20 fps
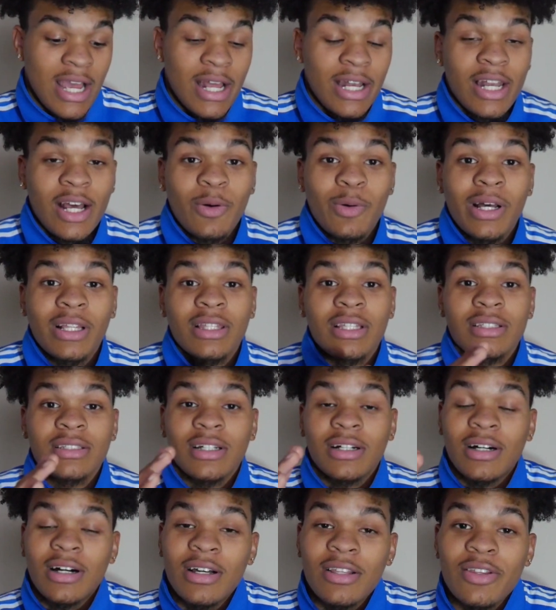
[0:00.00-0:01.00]
Now at this
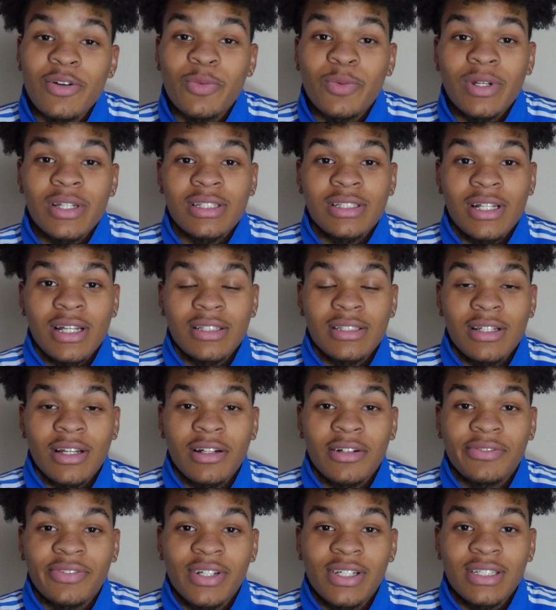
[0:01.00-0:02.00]
other Wednesday
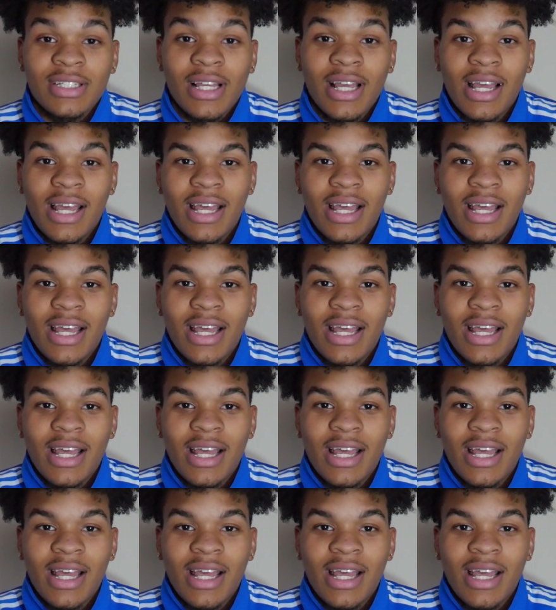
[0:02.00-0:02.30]
service,